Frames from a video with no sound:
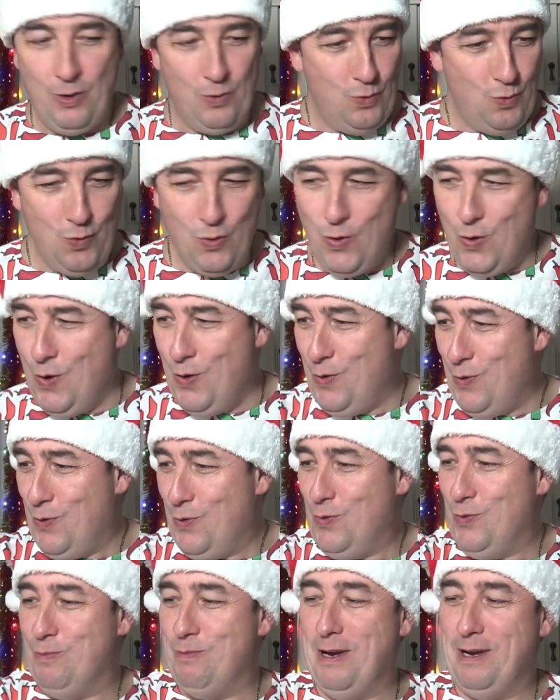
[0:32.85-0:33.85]

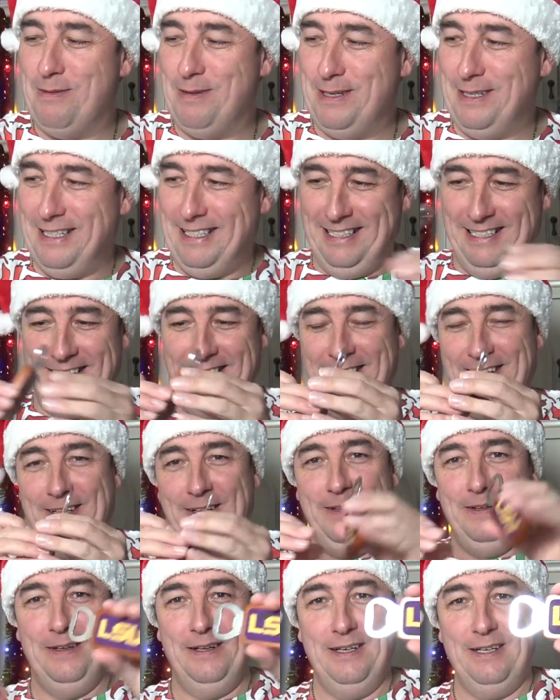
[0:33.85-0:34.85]
Woohoo, baby!
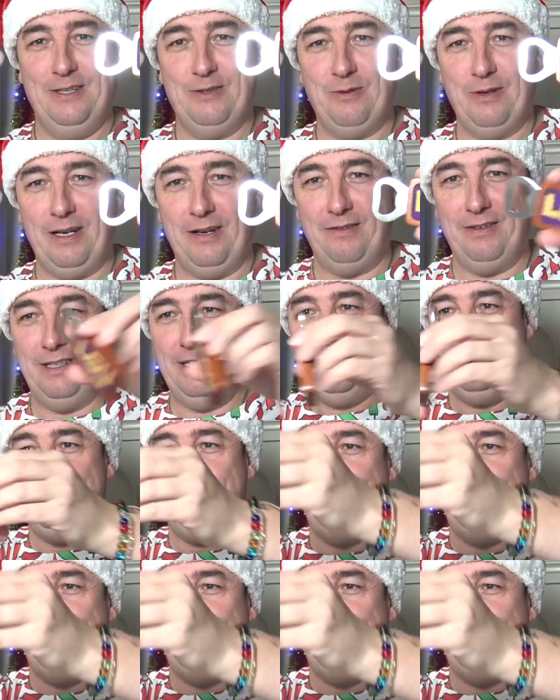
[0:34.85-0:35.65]
So we'll have a...